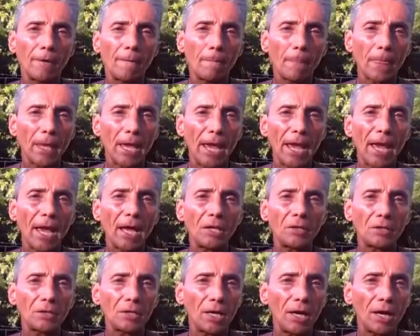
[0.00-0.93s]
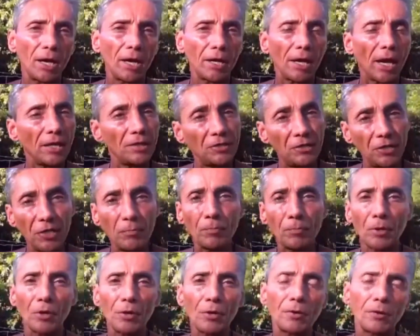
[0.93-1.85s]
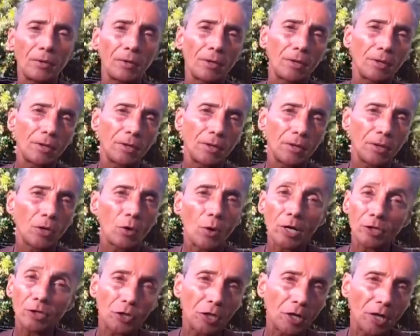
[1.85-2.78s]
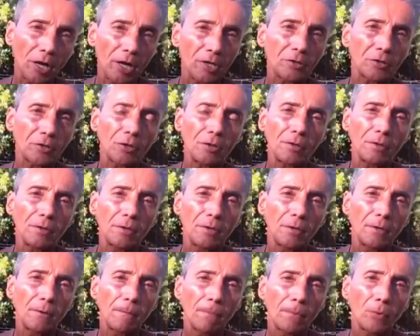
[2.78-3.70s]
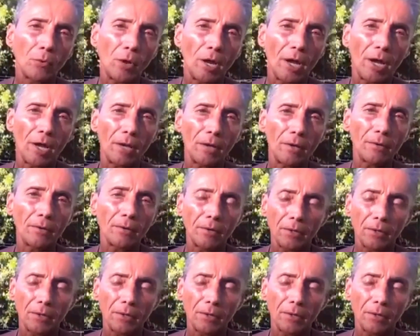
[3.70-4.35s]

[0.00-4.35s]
and uh, a deeper question and answer when